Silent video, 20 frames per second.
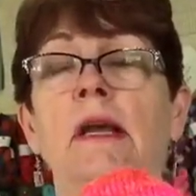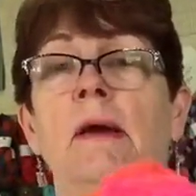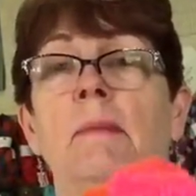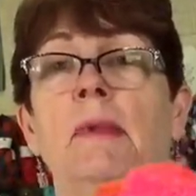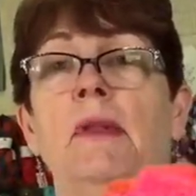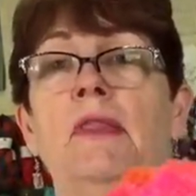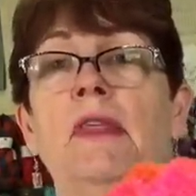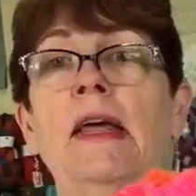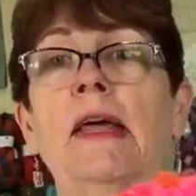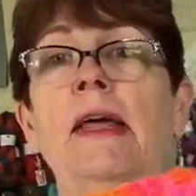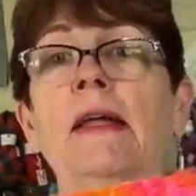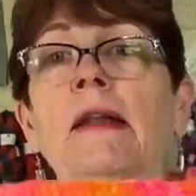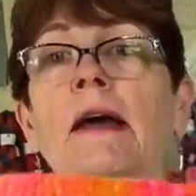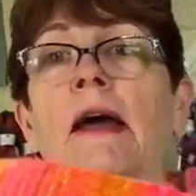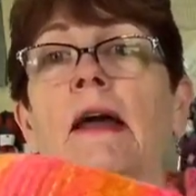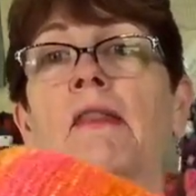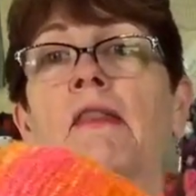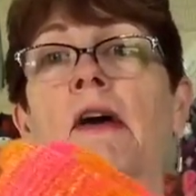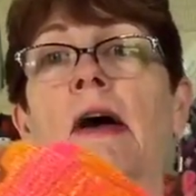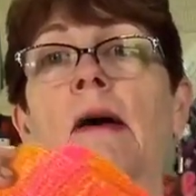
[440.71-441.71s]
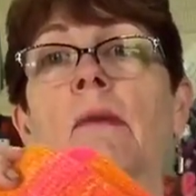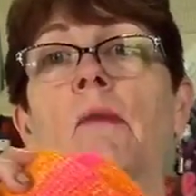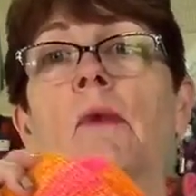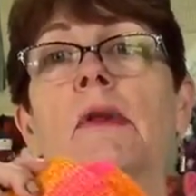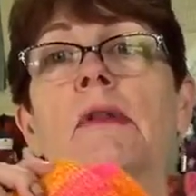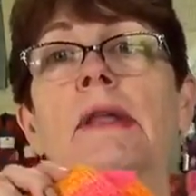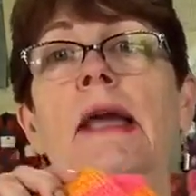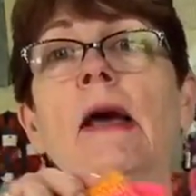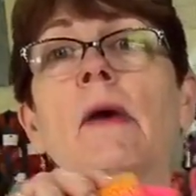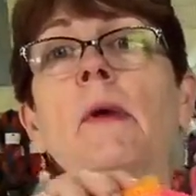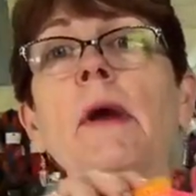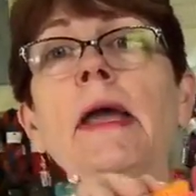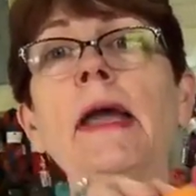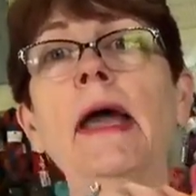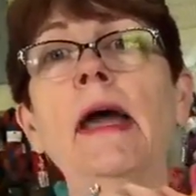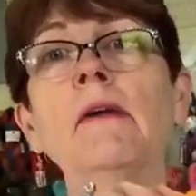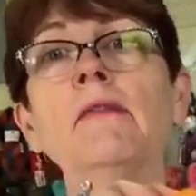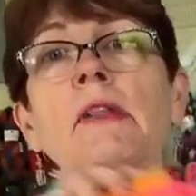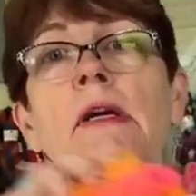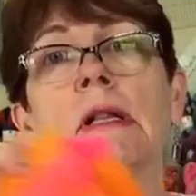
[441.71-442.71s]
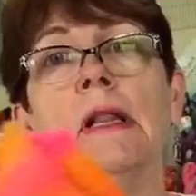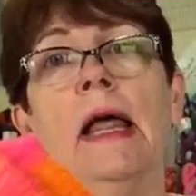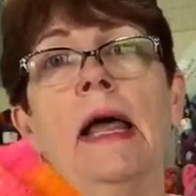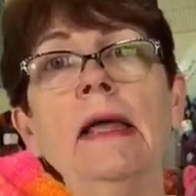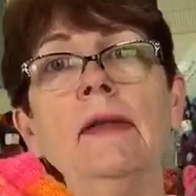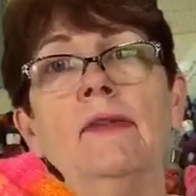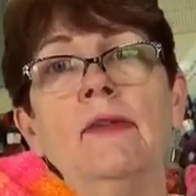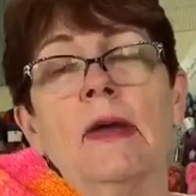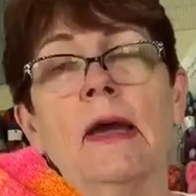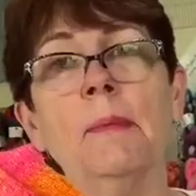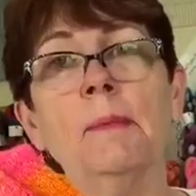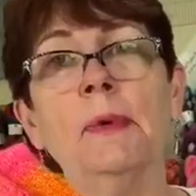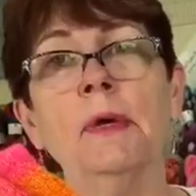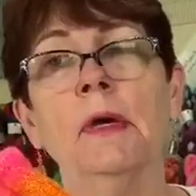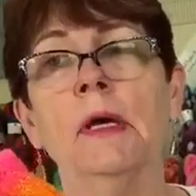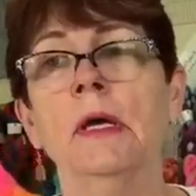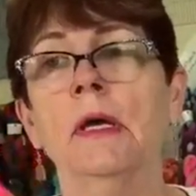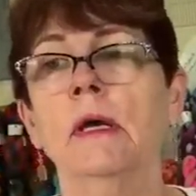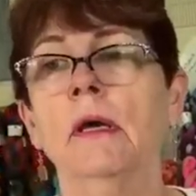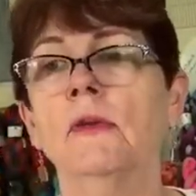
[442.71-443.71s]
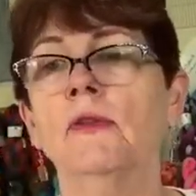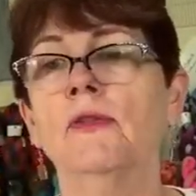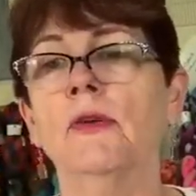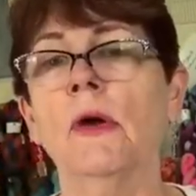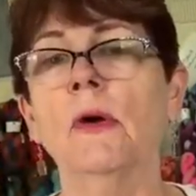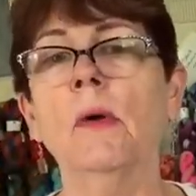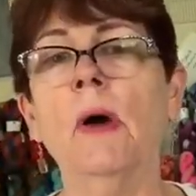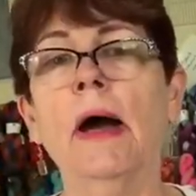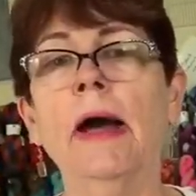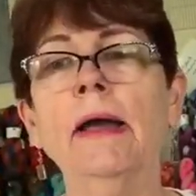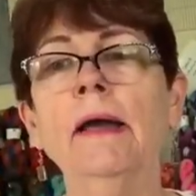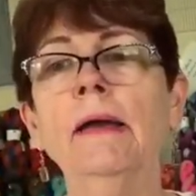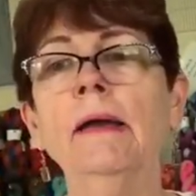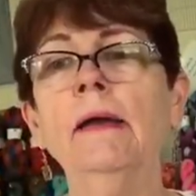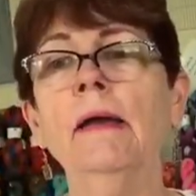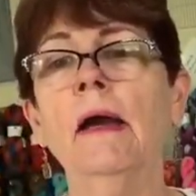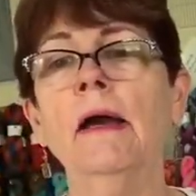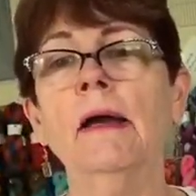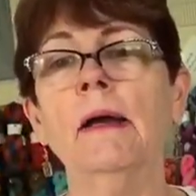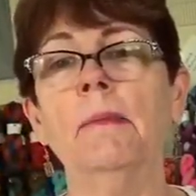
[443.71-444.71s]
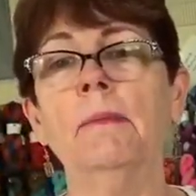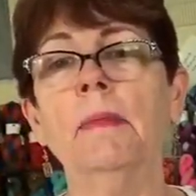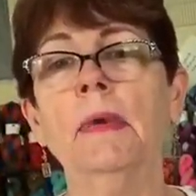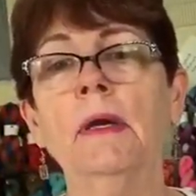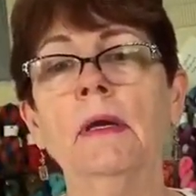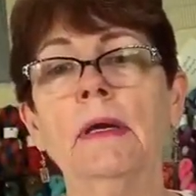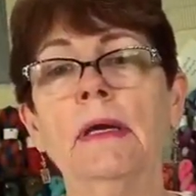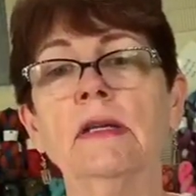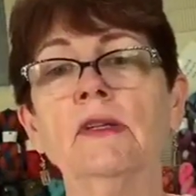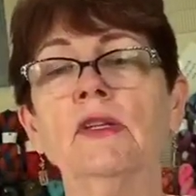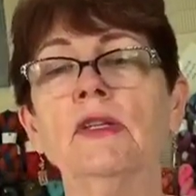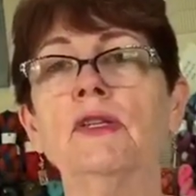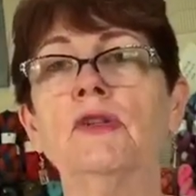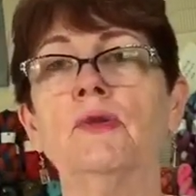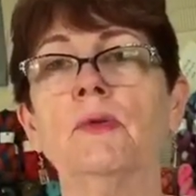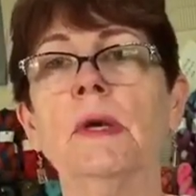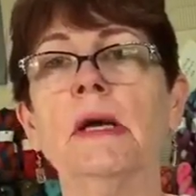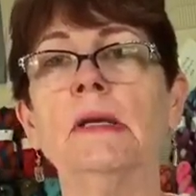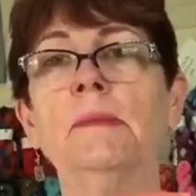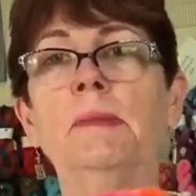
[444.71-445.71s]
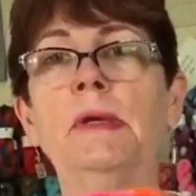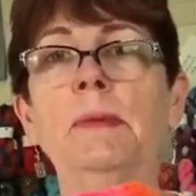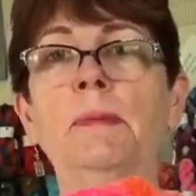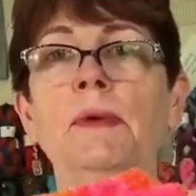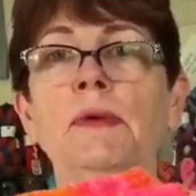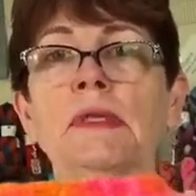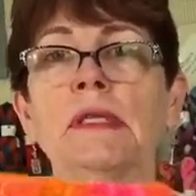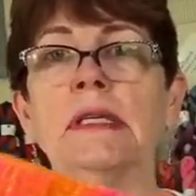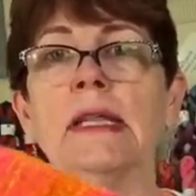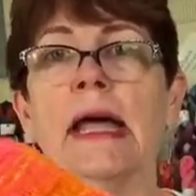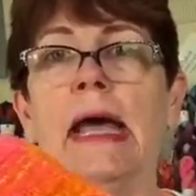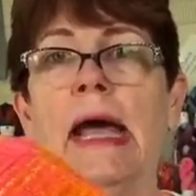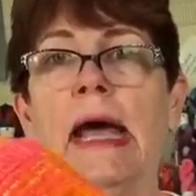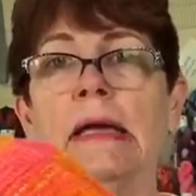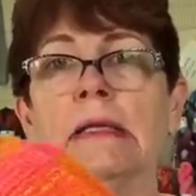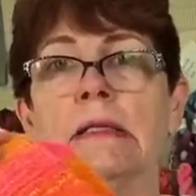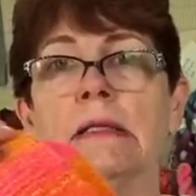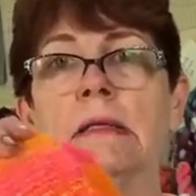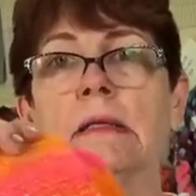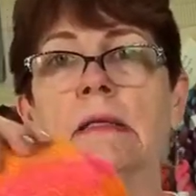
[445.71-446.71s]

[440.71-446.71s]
But then I thought, well, now I have the class up, so I can just direct people to that